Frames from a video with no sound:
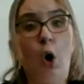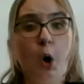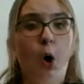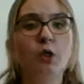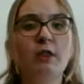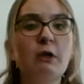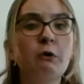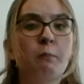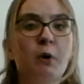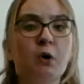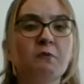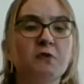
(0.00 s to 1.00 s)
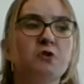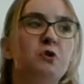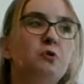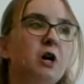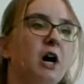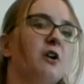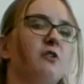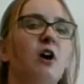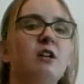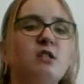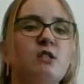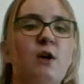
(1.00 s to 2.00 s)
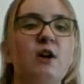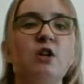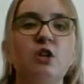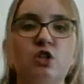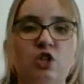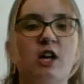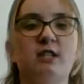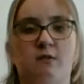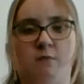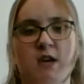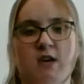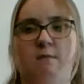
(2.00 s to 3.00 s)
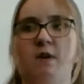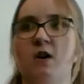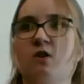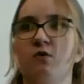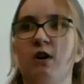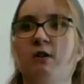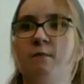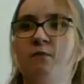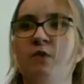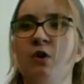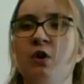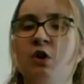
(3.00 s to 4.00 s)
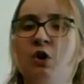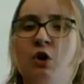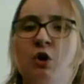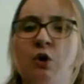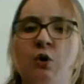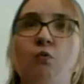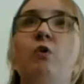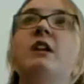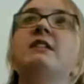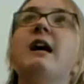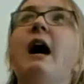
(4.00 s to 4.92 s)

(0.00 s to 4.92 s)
all the little perverts who cut across his lawn just to make him paranoid. When his